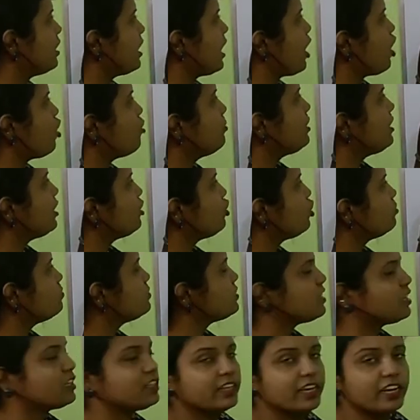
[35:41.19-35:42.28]
How many atoms
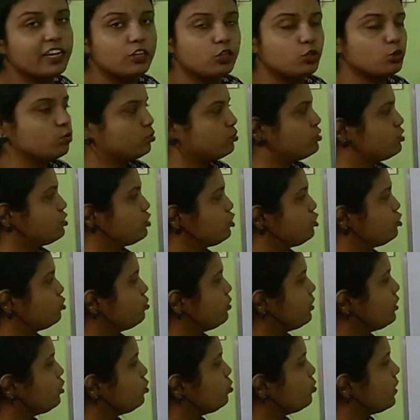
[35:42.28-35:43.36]
are there? 2. So 2
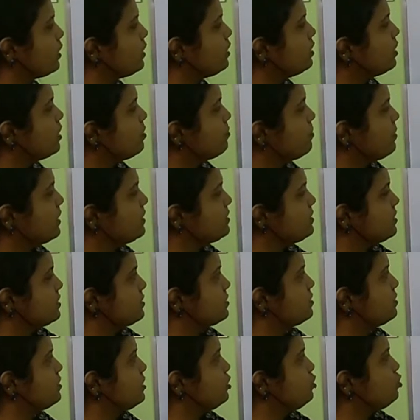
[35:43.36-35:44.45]
into 1 plus
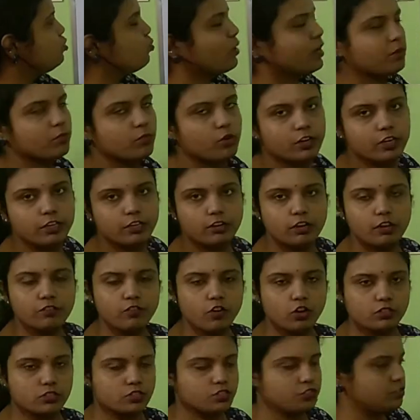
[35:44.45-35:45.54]
16 into 1 molecule of
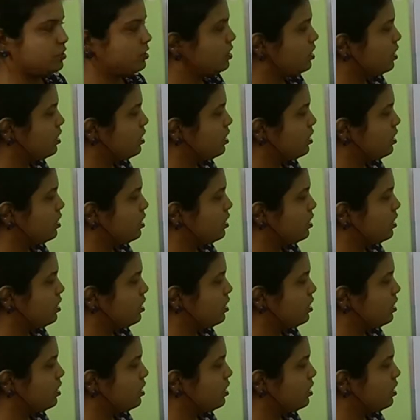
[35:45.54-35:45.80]
oxygen.